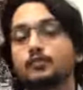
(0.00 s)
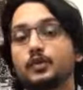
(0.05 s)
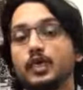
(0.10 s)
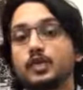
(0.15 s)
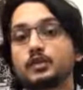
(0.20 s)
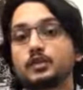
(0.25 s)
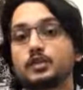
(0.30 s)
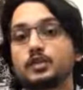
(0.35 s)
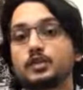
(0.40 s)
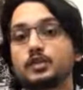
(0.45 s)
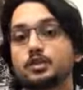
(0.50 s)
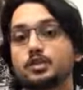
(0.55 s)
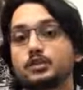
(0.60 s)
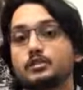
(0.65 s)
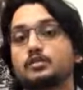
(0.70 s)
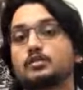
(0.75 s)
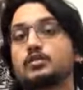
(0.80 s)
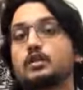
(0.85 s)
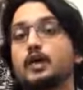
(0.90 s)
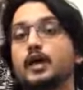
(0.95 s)

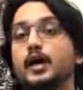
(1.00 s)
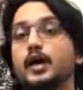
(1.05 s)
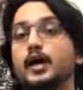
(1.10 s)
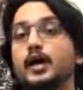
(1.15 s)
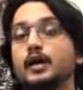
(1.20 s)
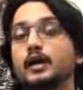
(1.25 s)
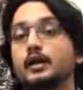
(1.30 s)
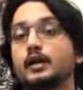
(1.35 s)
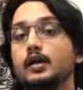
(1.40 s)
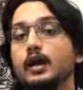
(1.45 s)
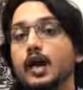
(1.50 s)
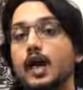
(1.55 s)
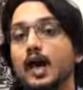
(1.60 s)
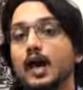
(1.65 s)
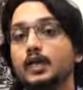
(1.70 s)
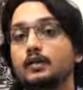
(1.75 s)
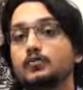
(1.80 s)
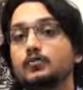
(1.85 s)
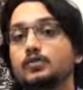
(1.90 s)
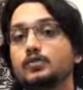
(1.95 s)
excursions, and
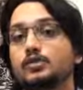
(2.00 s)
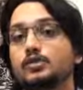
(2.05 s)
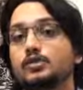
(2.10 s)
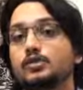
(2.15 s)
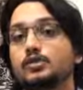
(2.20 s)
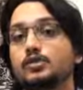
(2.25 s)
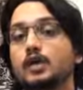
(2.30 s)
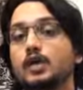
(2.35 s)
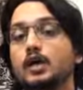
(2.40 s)
I was